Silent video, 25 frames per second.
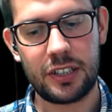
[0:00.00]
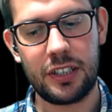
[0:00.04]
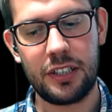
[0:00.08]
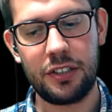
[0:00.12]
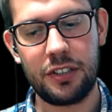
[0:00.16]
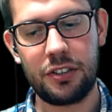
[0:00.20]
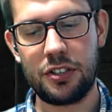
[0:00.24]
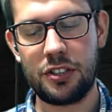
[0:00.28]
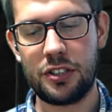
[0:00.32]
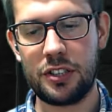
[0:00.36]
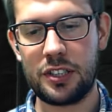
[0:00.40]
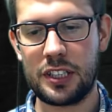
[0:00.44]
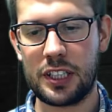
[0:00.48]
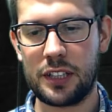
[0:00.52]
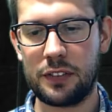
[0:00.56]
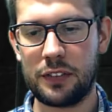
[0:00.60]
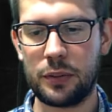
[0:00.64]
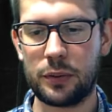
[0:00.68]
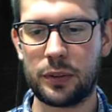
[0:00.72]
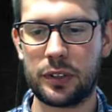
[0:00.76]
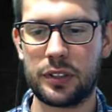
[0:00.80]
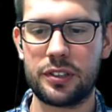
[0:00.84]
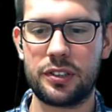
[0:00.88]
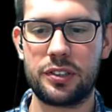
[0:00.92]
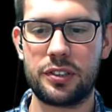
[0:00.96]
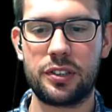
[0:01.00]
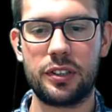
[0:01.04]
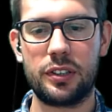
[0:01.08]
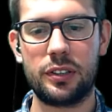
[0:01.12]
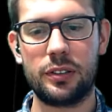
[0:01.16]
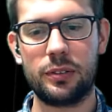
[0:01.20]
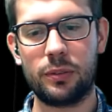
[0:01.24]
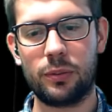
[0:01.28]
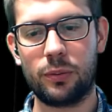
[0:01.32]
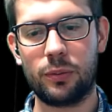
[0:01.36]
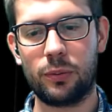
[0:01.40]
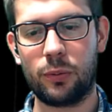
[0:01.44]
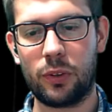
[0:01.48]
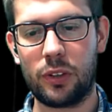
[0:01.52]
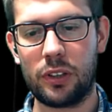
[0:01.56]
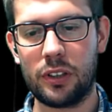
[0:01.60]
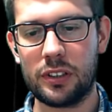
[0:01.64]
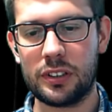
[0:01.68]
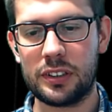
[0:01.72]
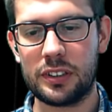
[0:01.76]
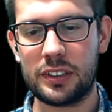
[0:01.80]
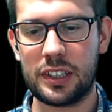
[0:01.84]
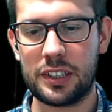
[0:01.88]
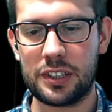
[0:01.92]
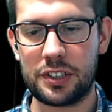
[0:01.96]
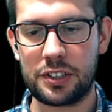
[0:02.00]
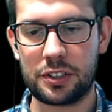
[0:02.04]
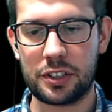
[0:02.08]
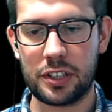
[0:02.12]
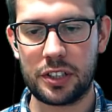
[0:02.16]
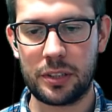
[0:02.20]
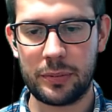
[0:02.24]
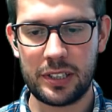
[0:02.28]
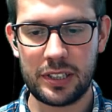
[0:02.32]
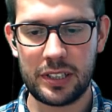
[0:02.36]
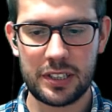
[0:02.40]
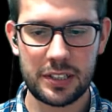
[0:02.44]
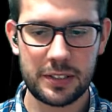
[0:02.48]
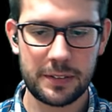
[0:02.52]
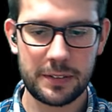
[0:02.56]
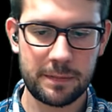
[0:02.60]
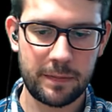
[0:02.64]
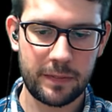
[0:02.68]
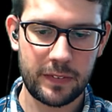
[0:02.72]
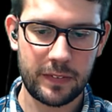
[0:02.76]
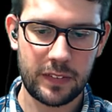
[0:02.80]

introduce everyone to what SEN is,